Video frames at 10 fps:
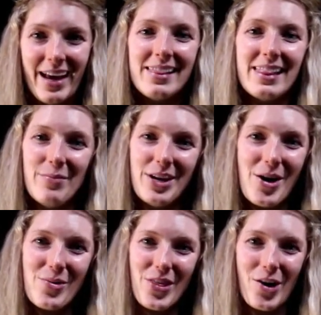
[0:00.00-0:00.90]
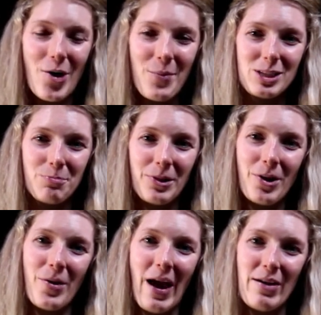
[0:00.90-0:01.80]
Let me know in the comments
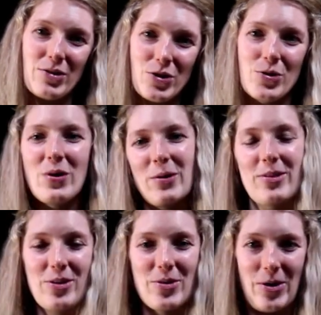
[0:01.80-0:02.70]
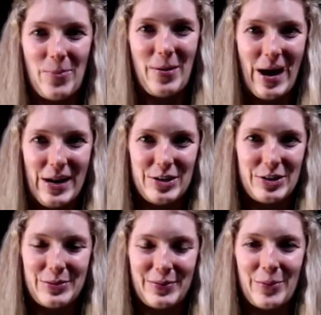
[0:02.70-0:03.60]
below how you went with your compound
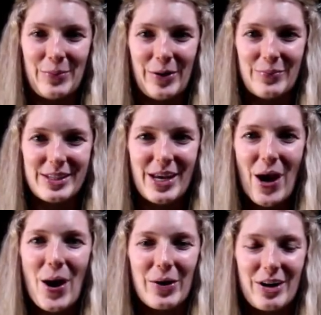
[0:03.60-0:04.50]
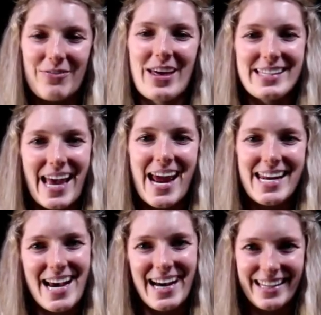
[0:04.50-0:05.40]
interest problems, or if there's
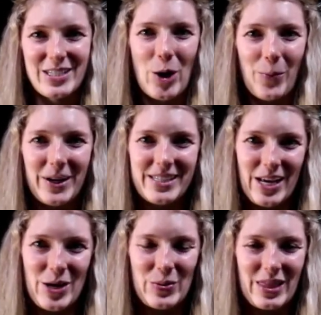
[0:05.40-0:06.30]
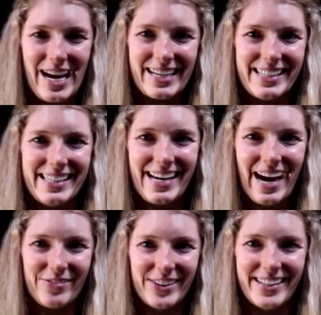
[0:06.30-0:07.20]
any other topics that you would like to see
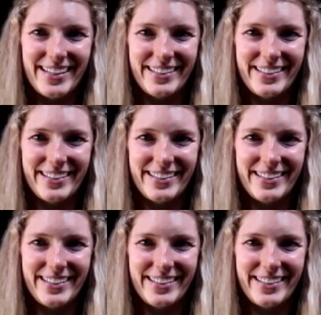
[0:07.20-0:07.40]
covered.